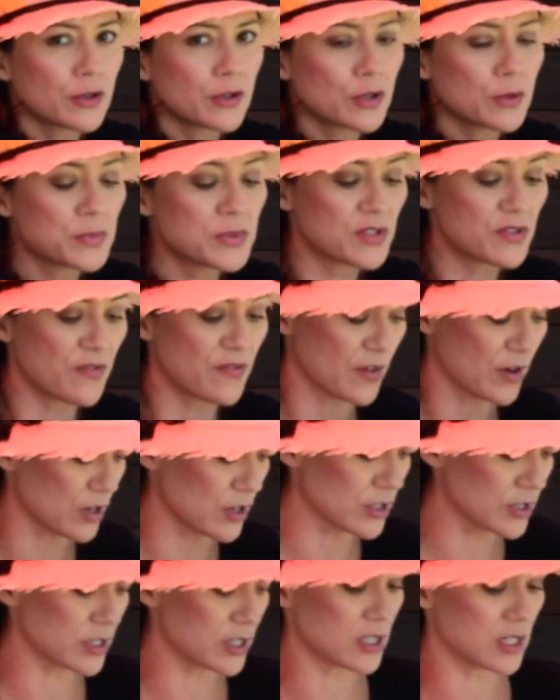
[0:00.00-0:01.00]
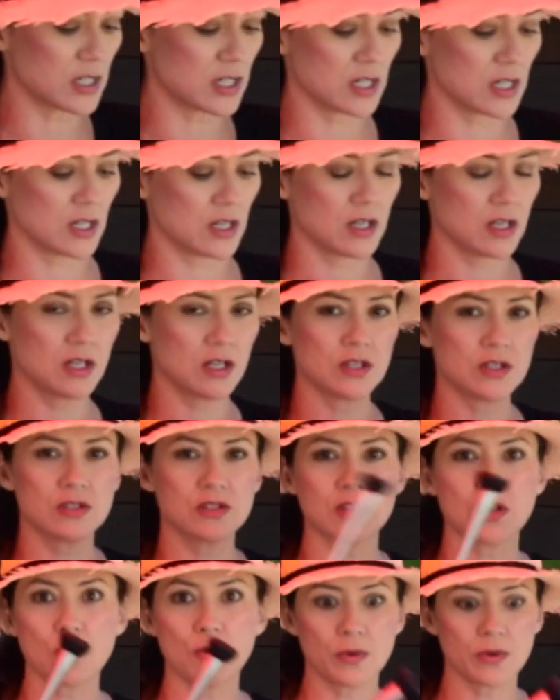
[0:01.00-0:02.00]
herbs first.
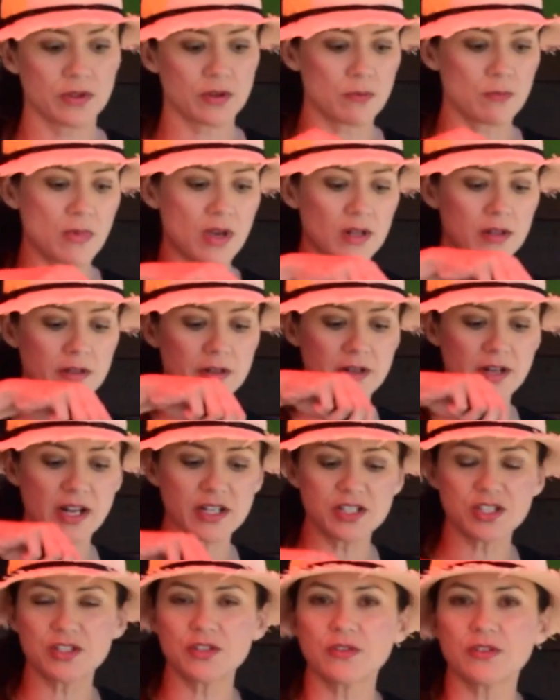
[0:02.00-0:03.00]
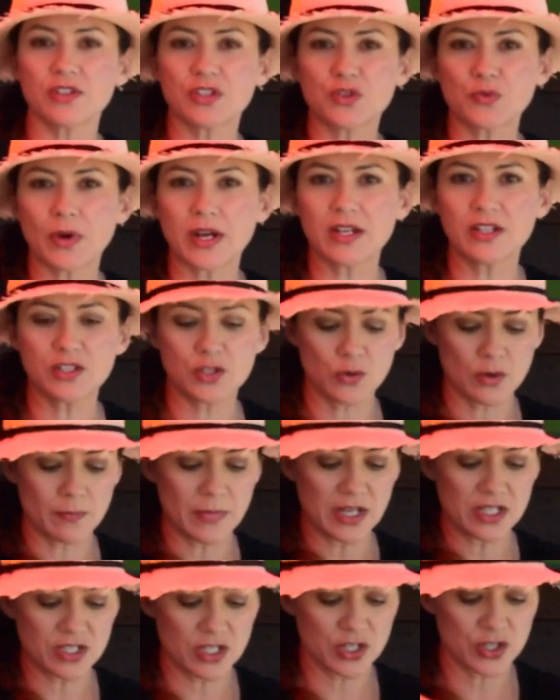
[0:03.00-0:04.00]
So with your muddler, and I just do this right into a
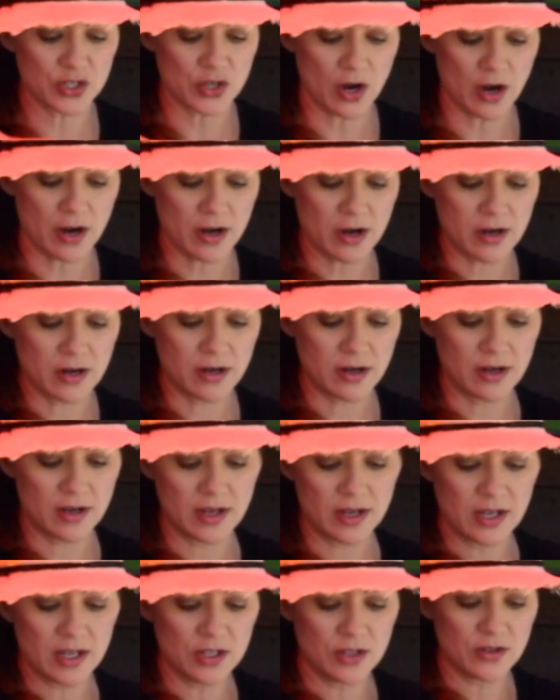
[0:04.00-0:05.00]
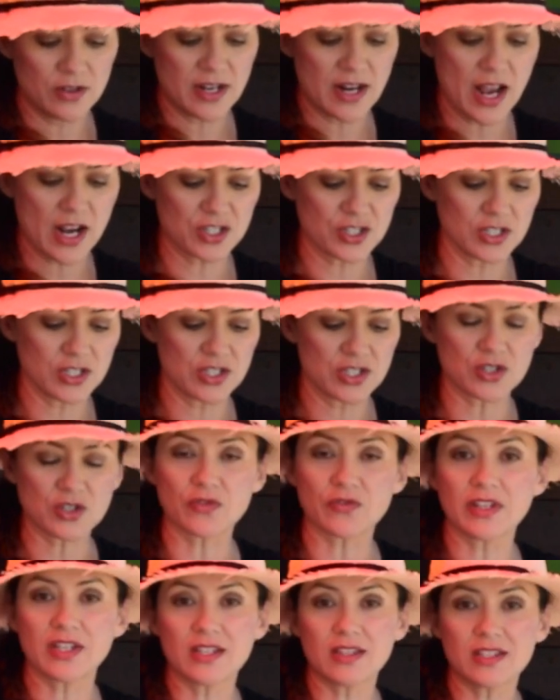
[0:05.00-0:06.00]
mason jar. You can actually
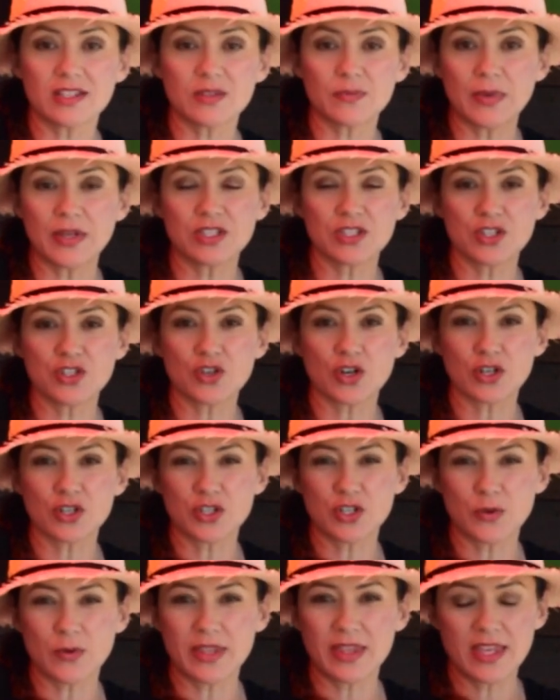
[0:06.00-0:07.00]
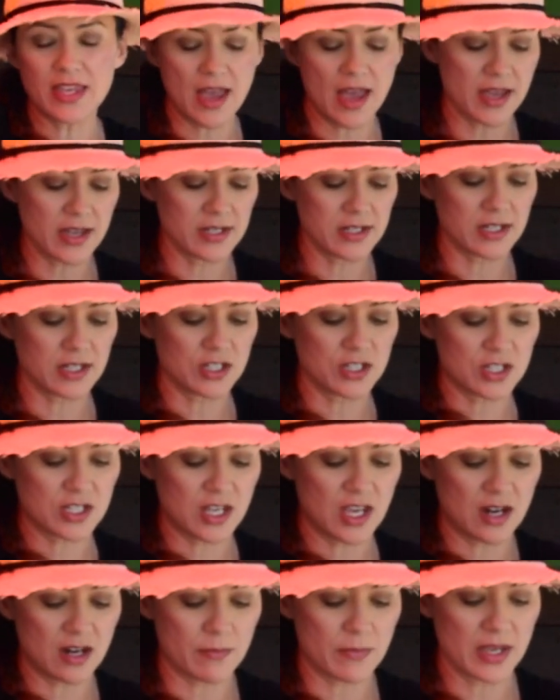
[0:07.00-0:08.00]
serve it in this mason jar too at the end, and it just
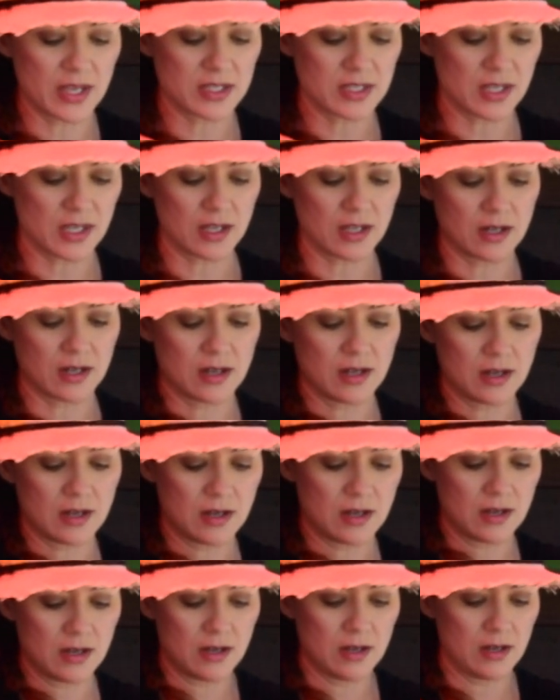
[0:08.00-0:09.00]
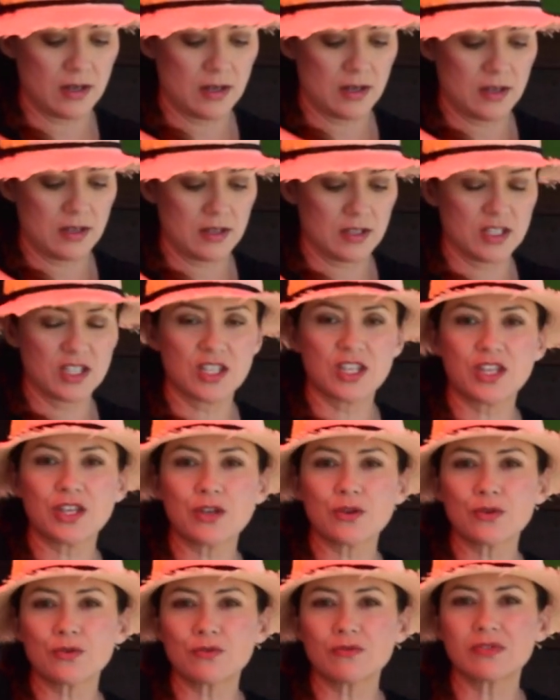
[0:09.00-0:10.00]
kind of makes it
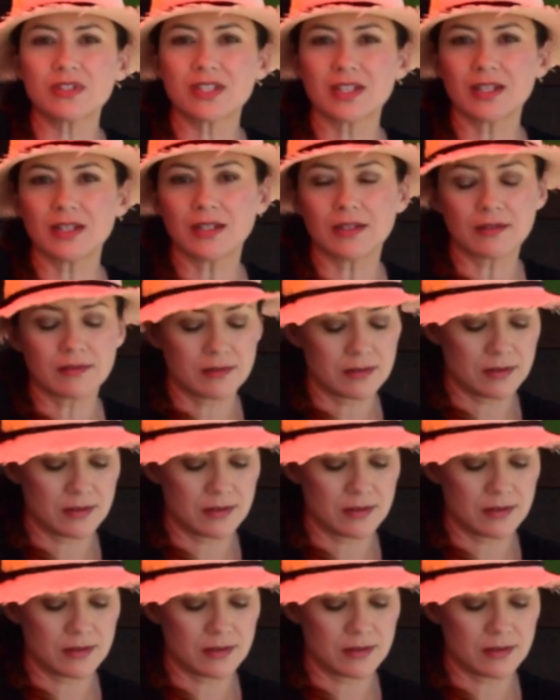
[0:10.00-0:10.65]
cute and